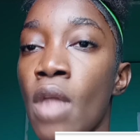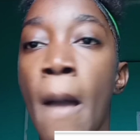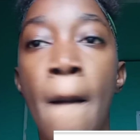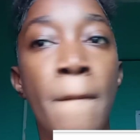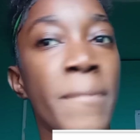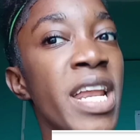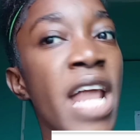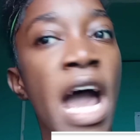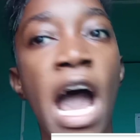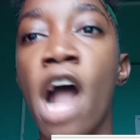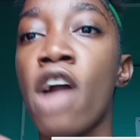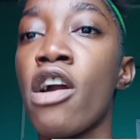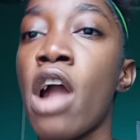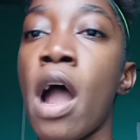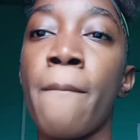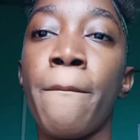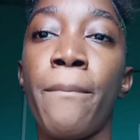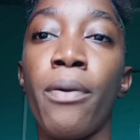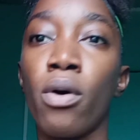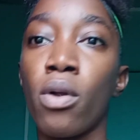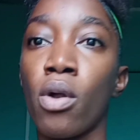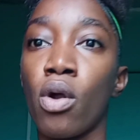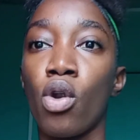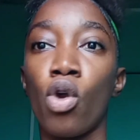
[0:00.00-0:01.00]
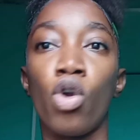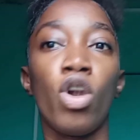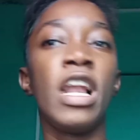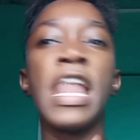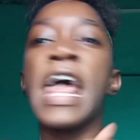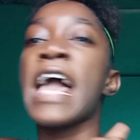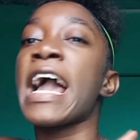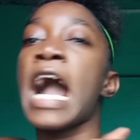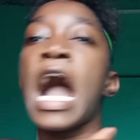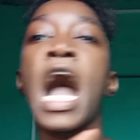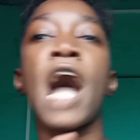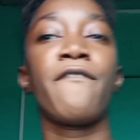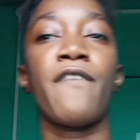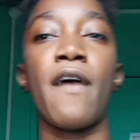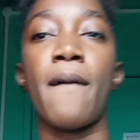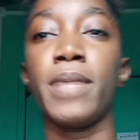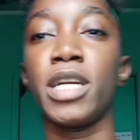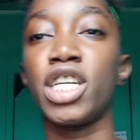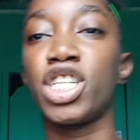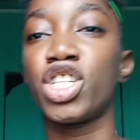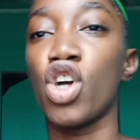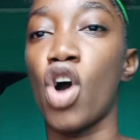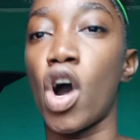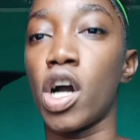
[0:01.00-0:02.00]
Me na ram pull no leg off me
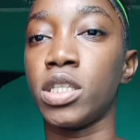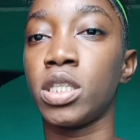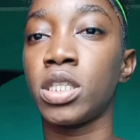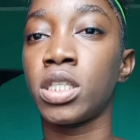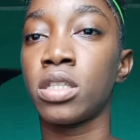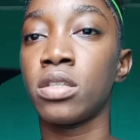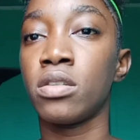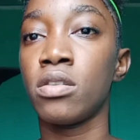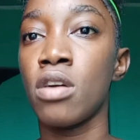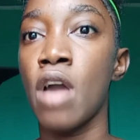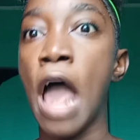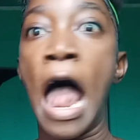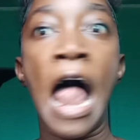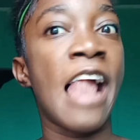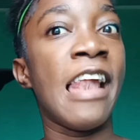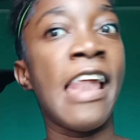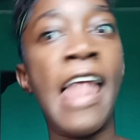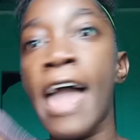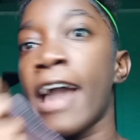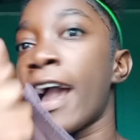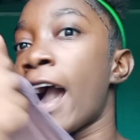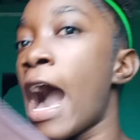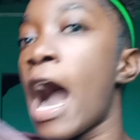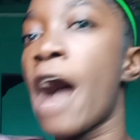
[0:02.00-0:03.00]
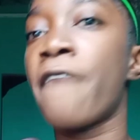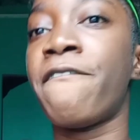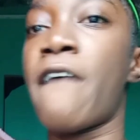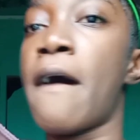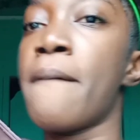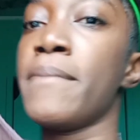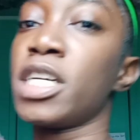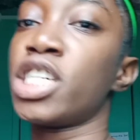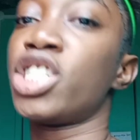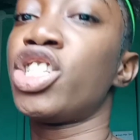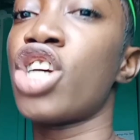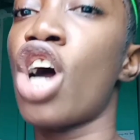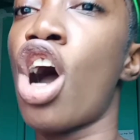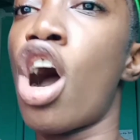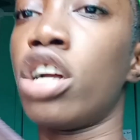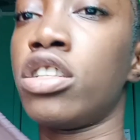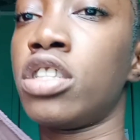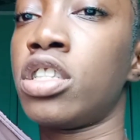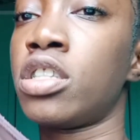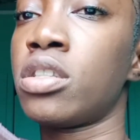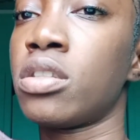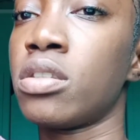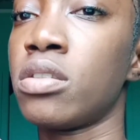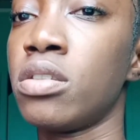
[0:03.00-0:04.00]
short. Leg off me
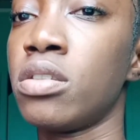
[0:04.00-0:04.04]
short.